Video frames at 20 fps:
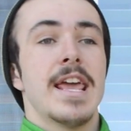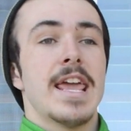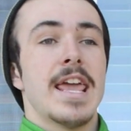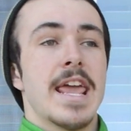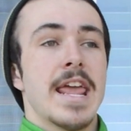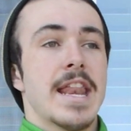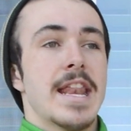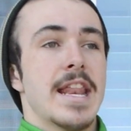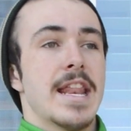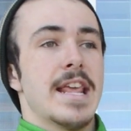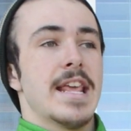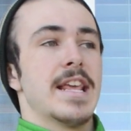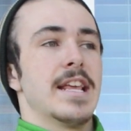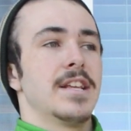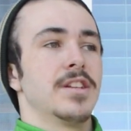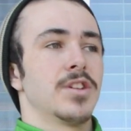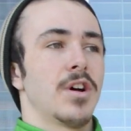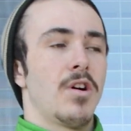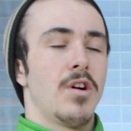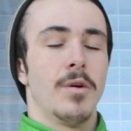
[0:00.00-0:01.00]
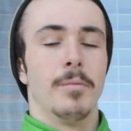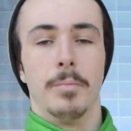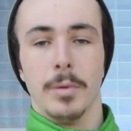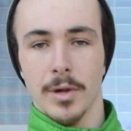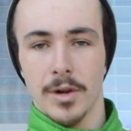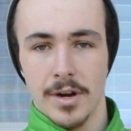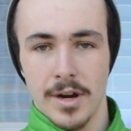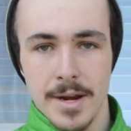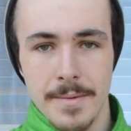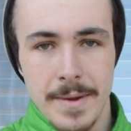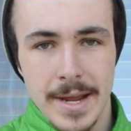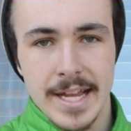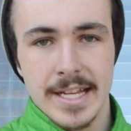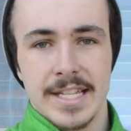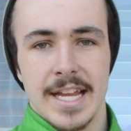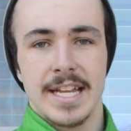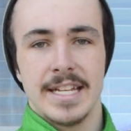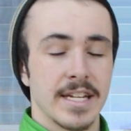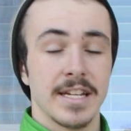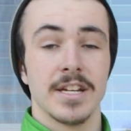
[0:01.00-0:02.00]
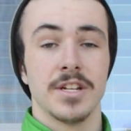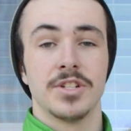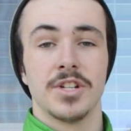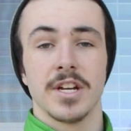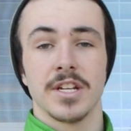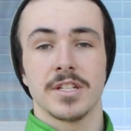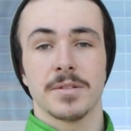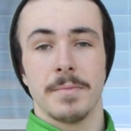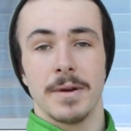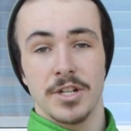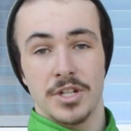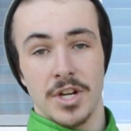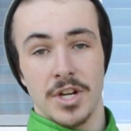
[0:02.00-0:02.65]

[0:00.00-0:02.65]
it is all blurry because I didn't adjust my